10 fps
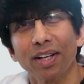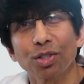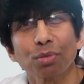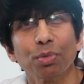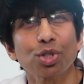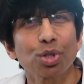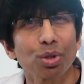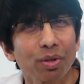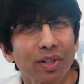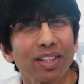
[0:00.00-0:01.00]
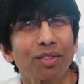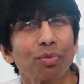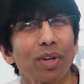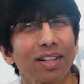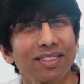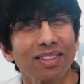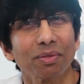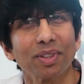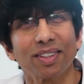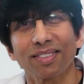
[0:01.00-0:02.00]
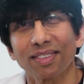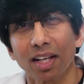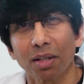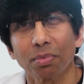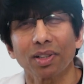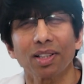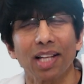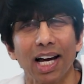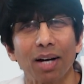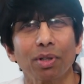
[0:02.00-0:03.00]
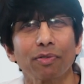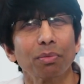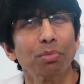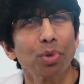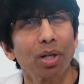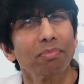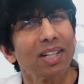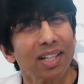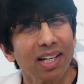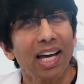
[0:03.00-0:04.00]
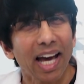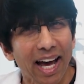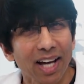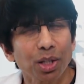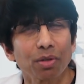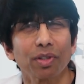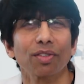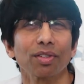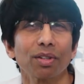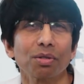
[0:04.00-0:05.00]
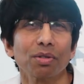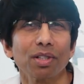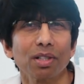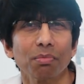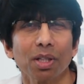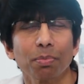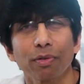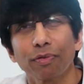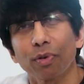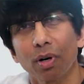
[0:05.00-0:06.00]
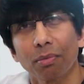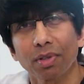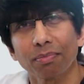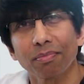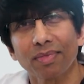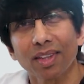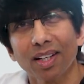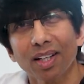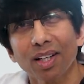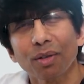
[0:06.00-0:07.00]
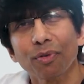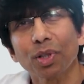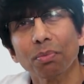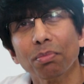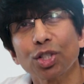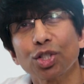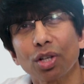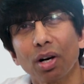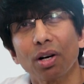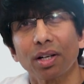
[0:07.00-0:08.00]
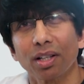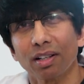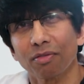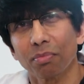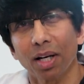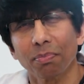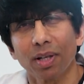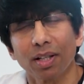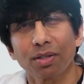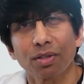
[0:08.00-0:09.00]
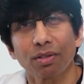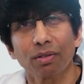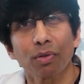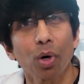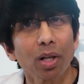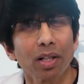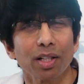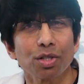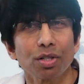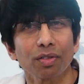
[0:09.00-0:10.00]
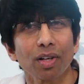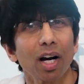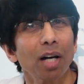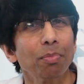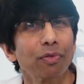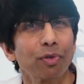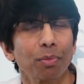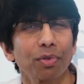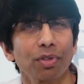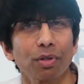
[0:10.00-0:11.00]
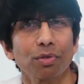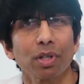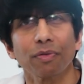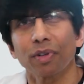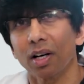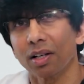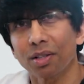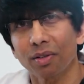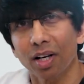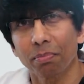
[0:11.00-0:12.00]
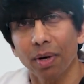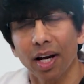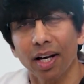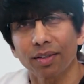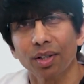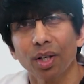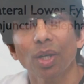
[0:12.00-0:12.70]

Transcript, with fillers: facial maturing is relatively stable, allowing for more accurate surgery to be performed. For the majority of my patients of all ages, I perform surgery for under eye bags